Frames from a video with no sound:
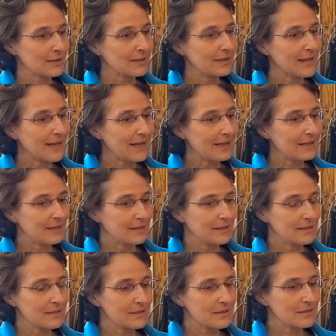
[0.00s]
that
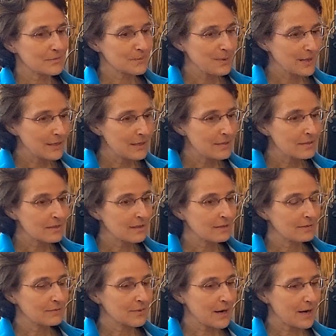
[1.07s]
is the
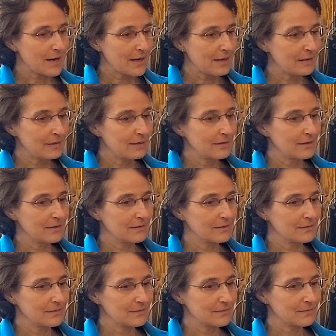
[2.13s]
reason, Ryan,
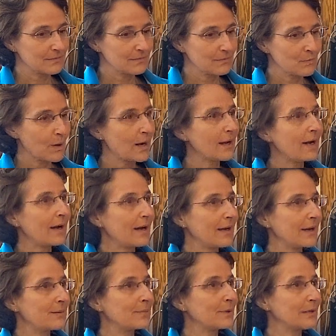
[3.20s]
why I
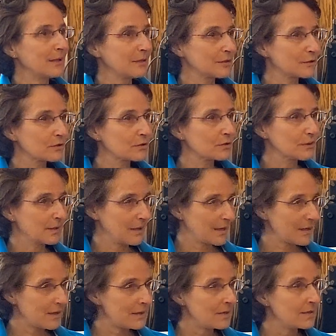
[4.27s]
am here
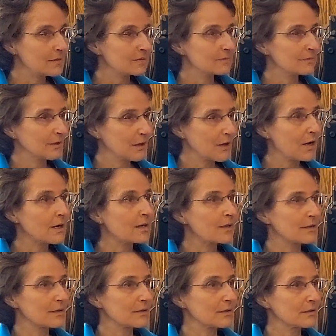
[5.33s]
today
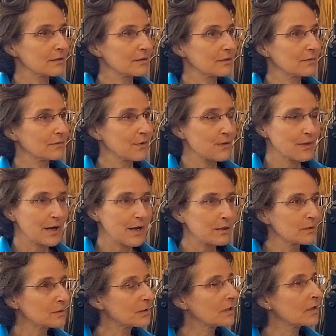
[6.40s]
God.
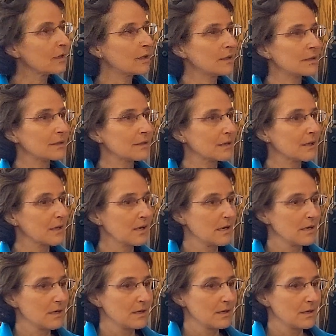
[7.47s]
Without God,
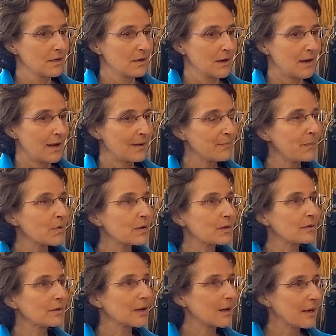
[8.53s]
I would
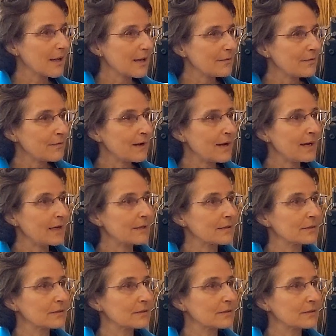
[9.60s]
not have had